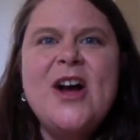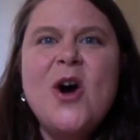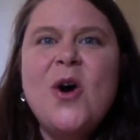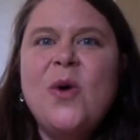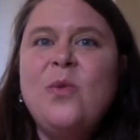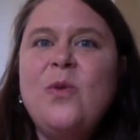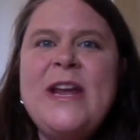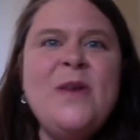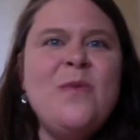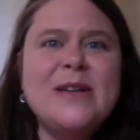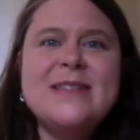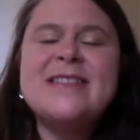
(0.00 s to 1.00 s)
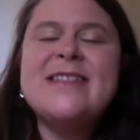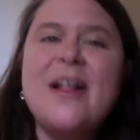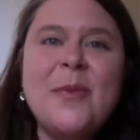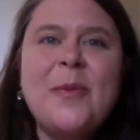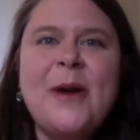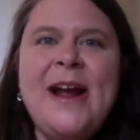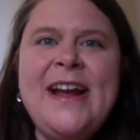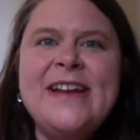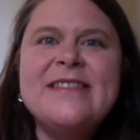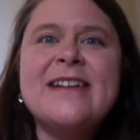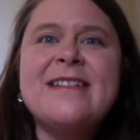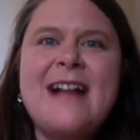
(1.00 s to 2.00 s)
we want to
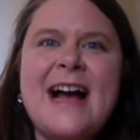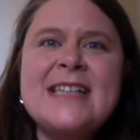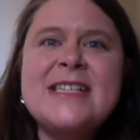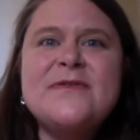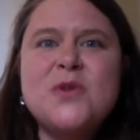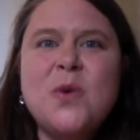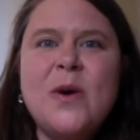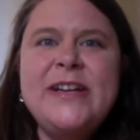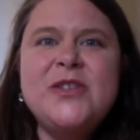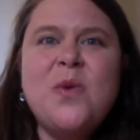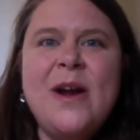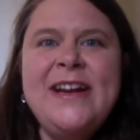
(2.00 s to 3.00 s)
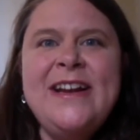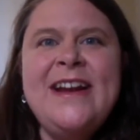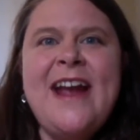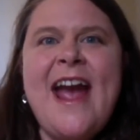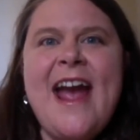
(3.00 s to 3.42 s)
celebrate the class of 2020